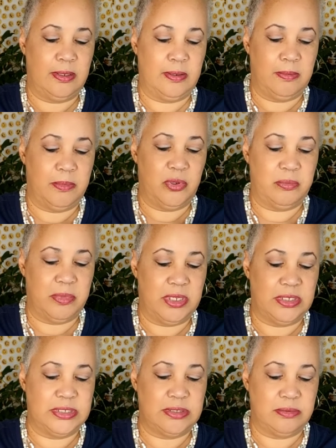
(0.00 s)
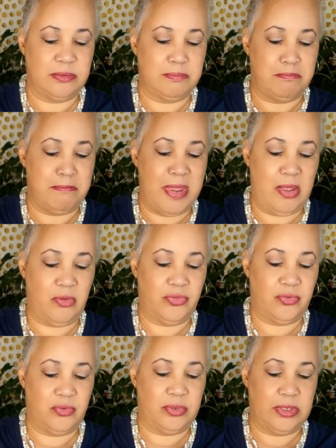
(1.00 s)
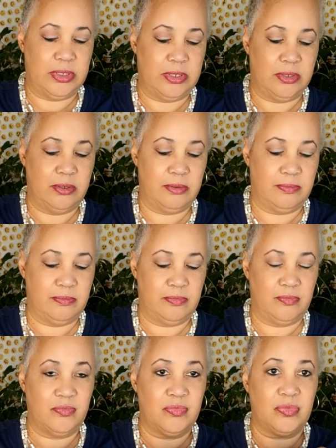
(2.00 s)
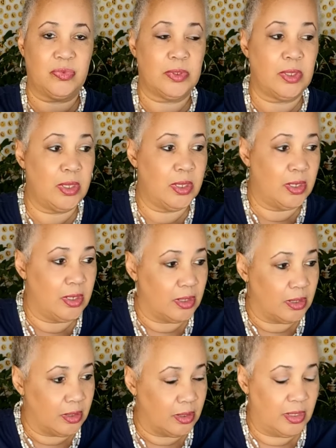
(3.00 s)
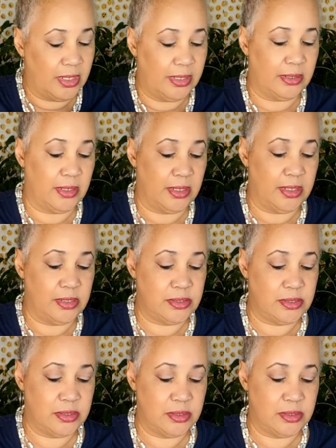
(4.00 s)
put my mouth on here, all right guys,